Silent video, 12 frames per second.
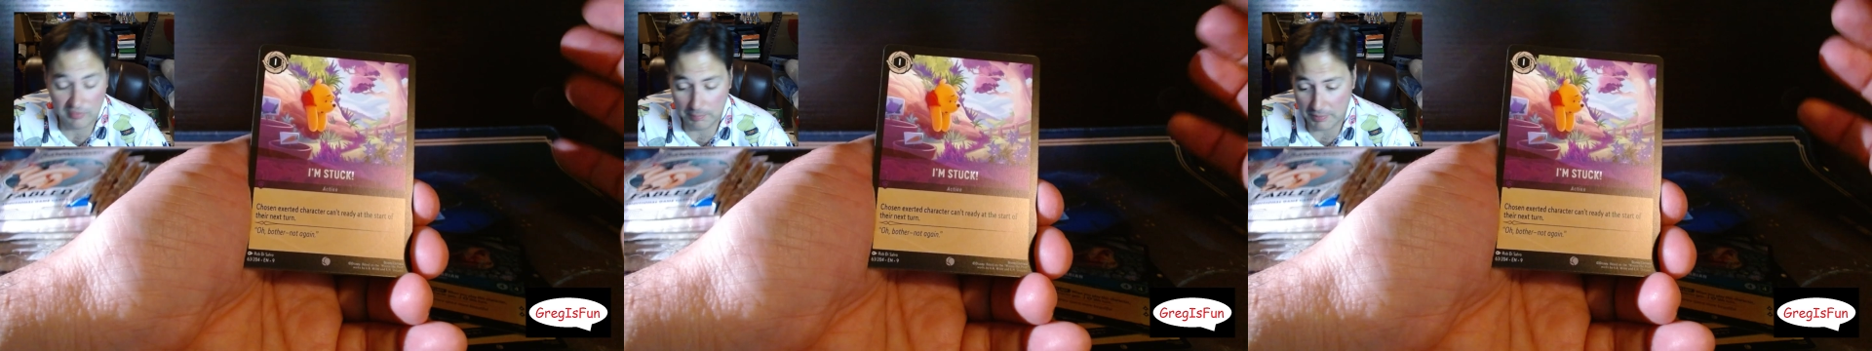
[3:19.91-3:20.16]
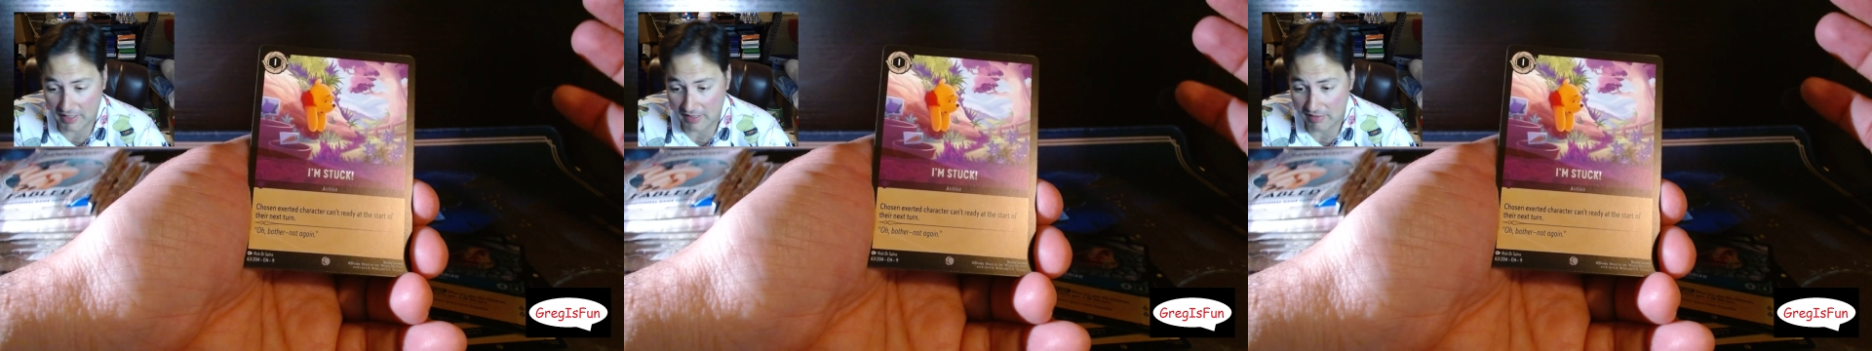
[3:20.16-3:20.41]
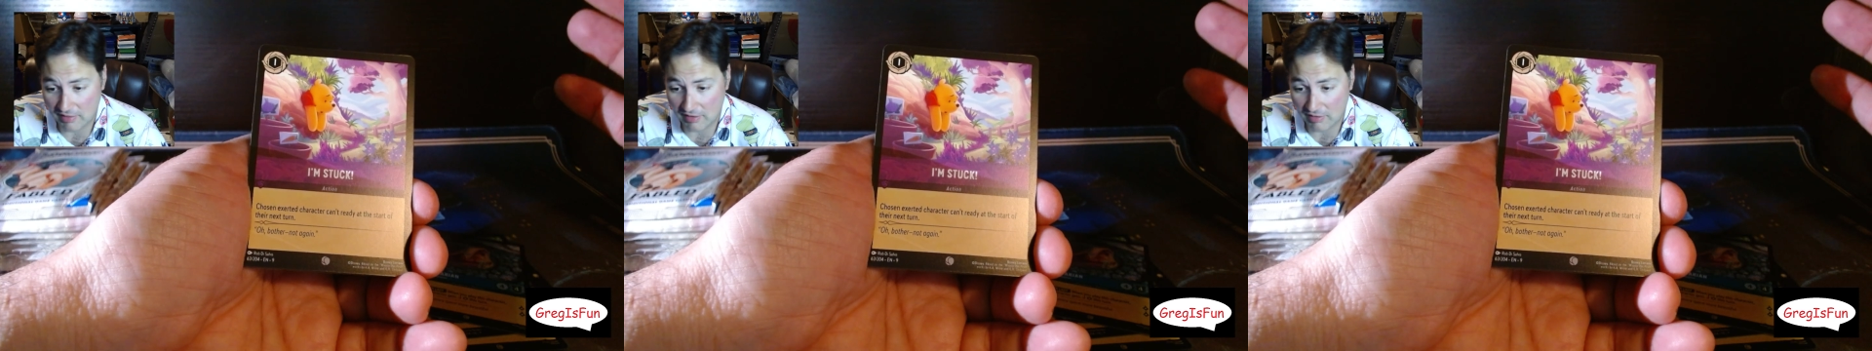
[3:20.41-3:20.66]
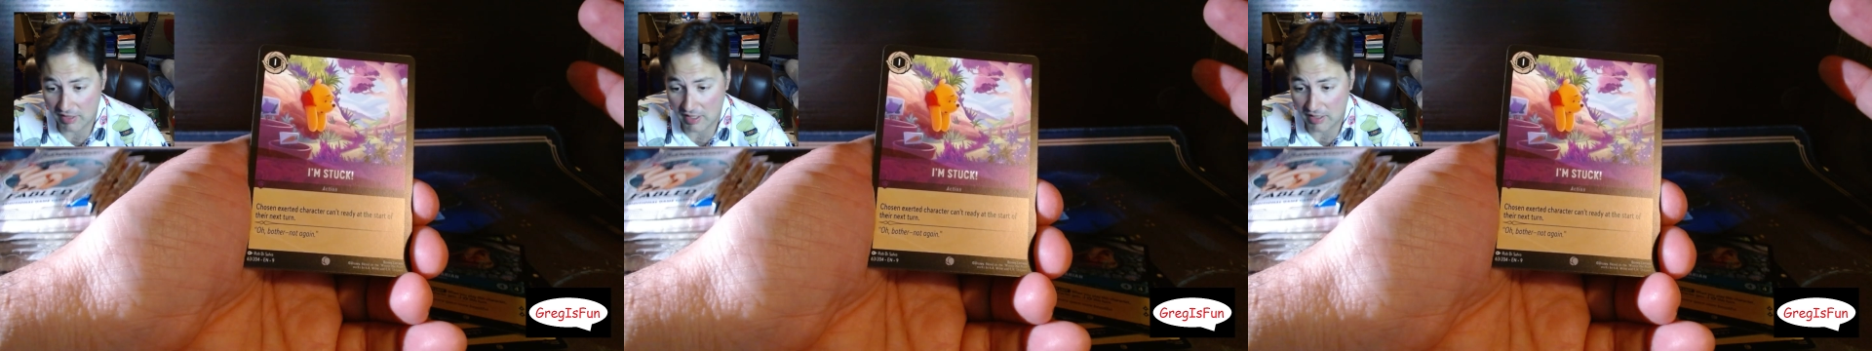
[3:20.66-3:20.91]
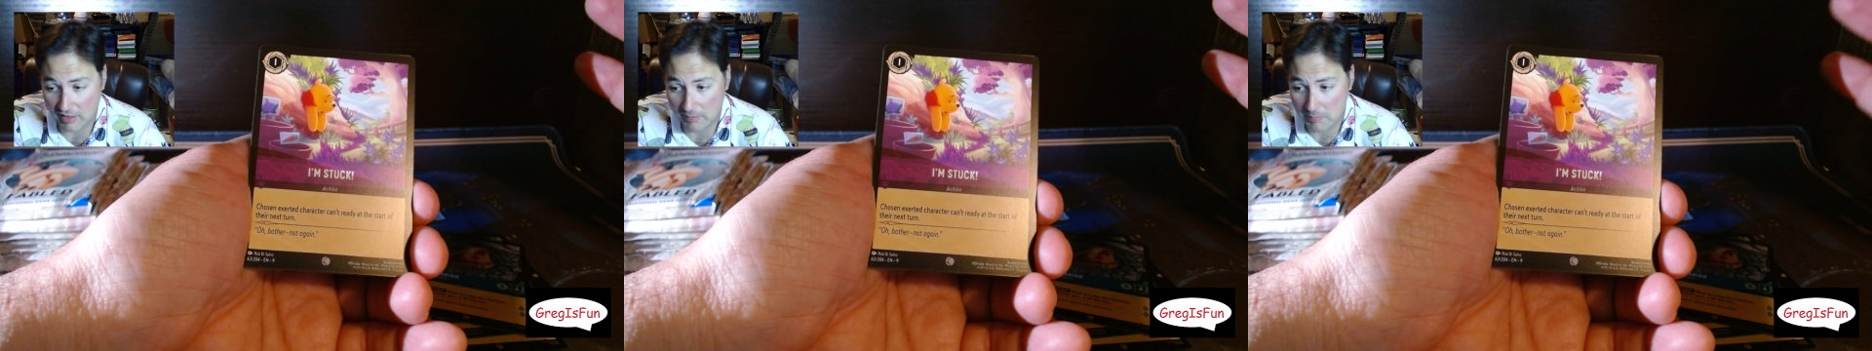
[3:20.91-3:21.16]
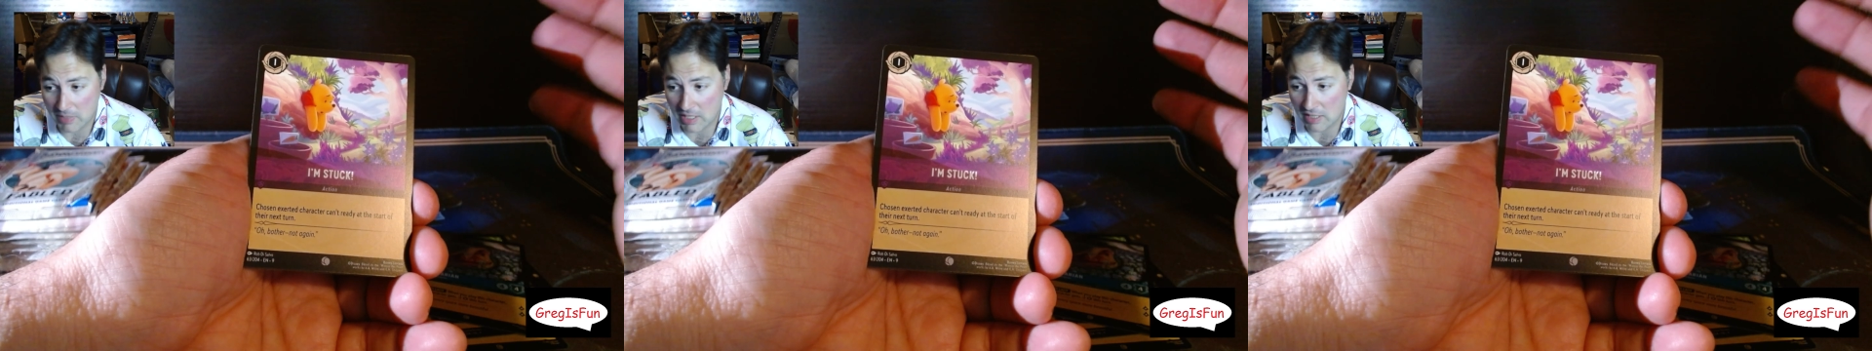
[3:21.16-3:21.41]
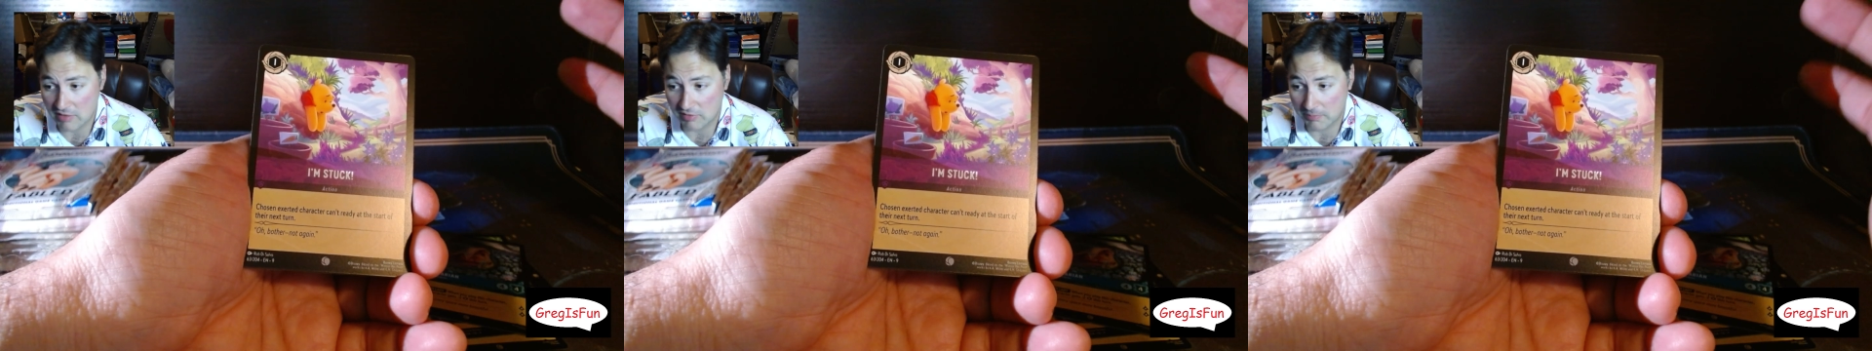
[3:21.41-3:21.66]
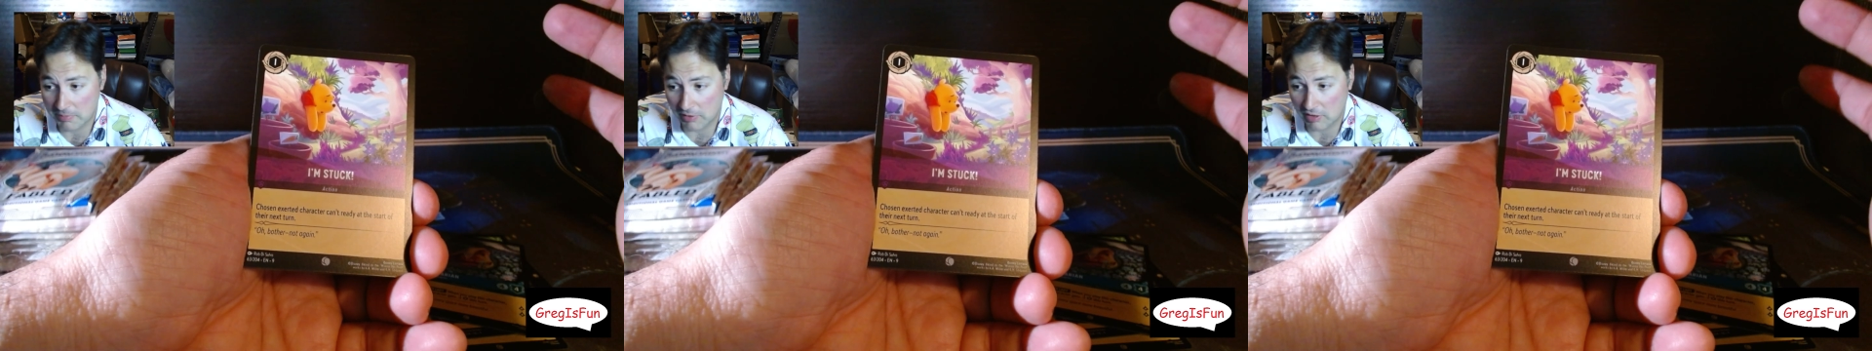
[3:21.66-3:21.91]
but I think that Minnie's
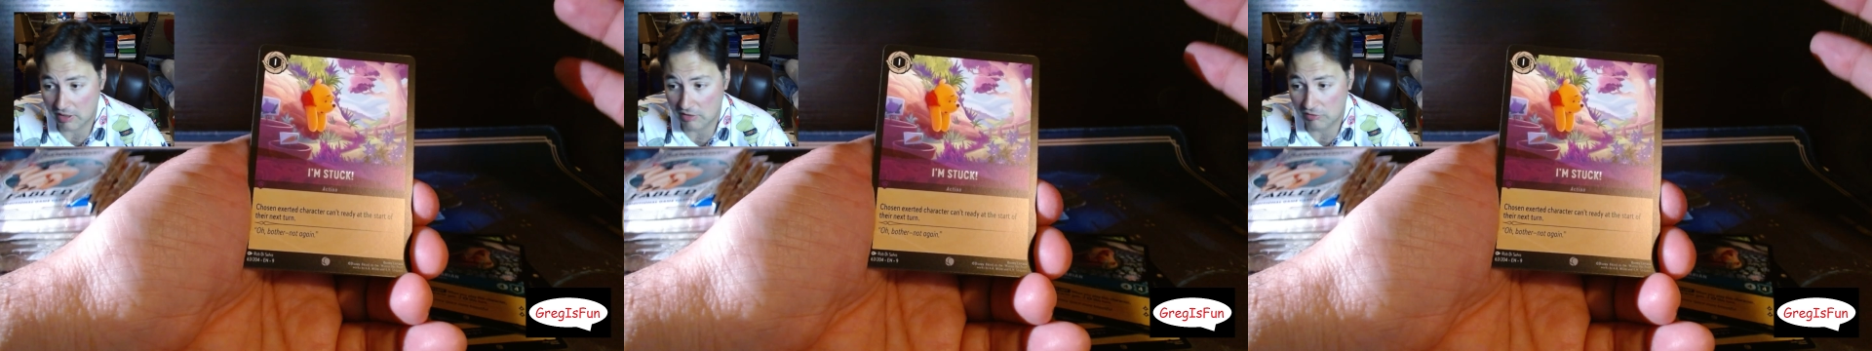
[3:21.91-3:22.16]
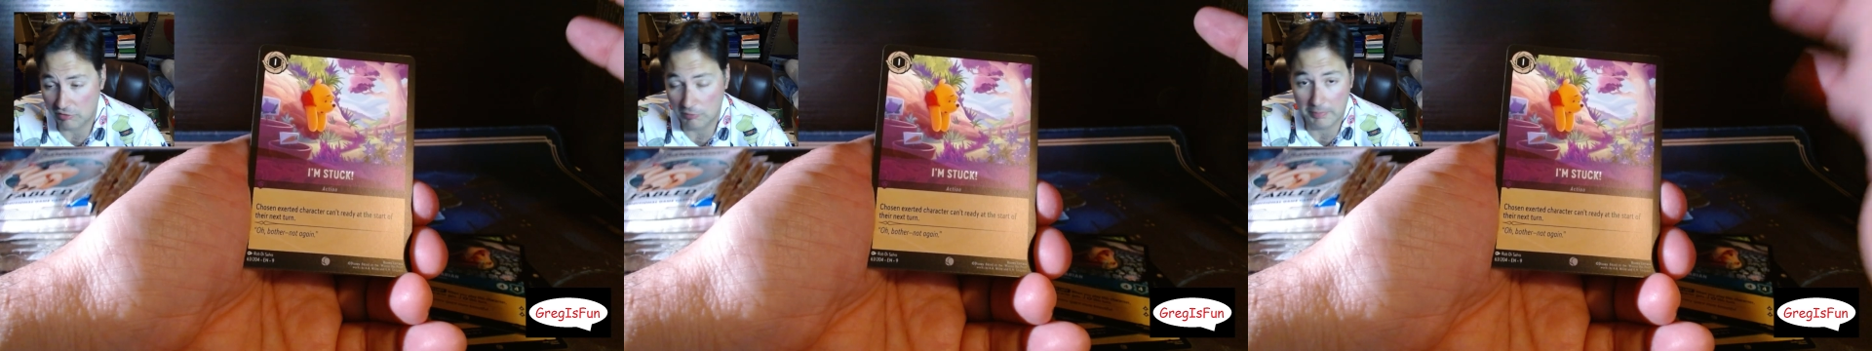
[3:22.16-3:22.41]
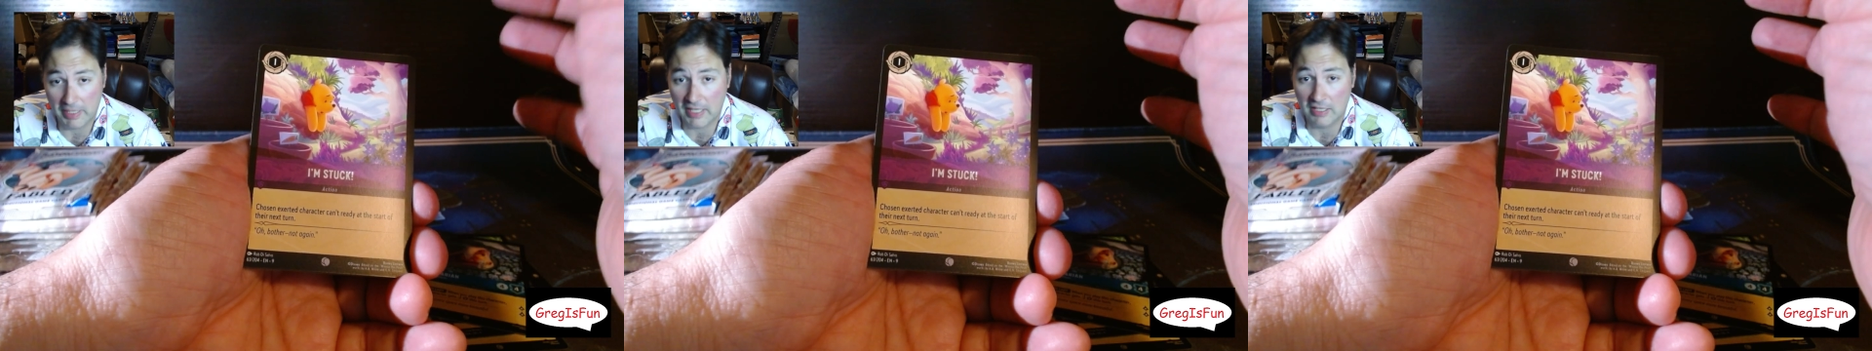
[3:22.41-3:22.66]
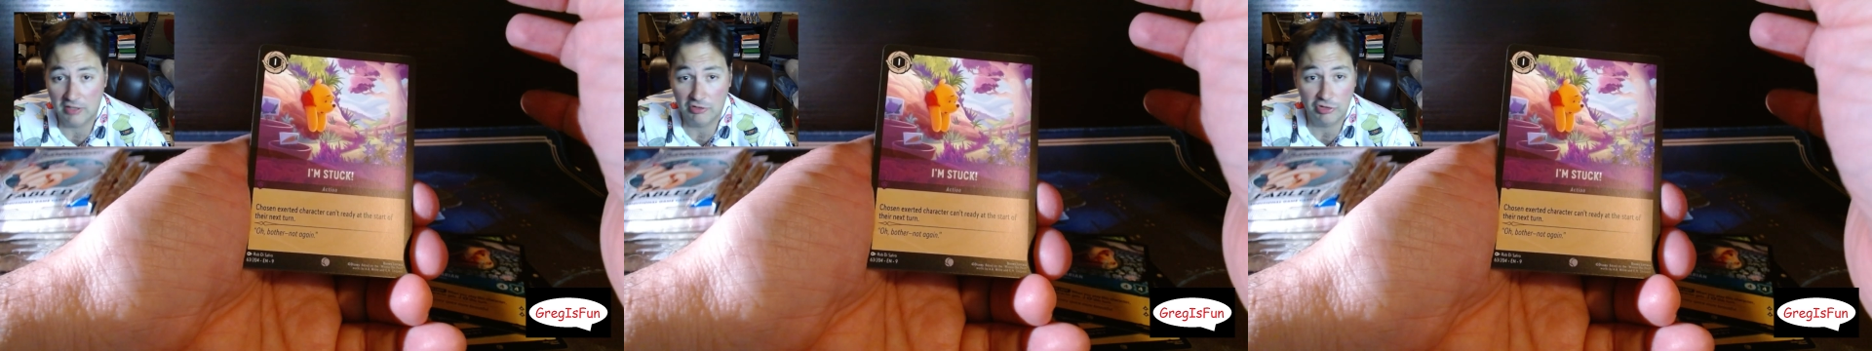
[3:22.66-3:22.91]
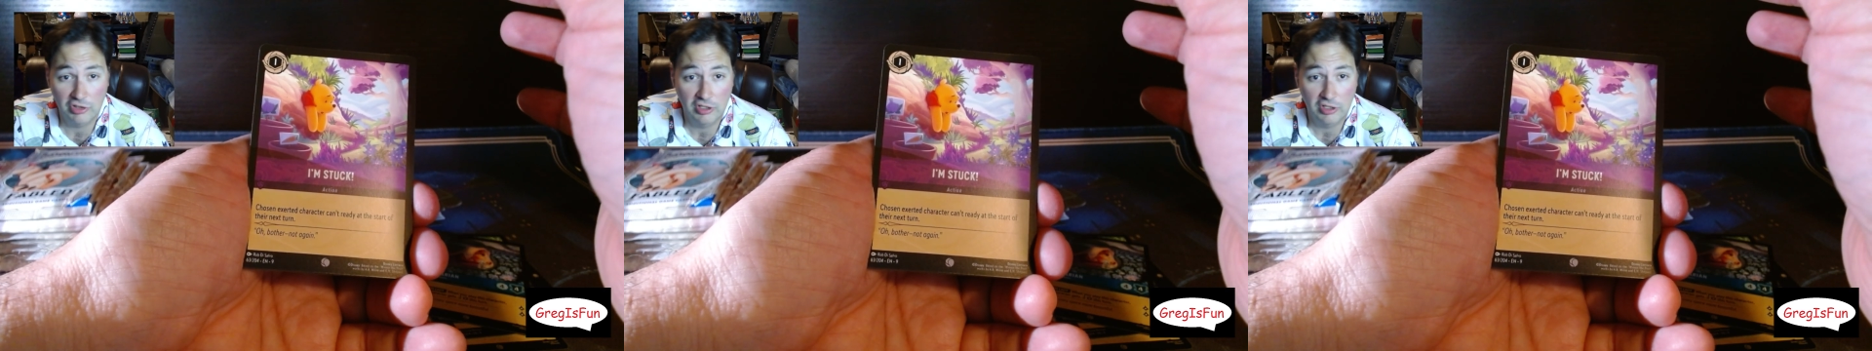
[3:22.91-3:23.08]
ability to banish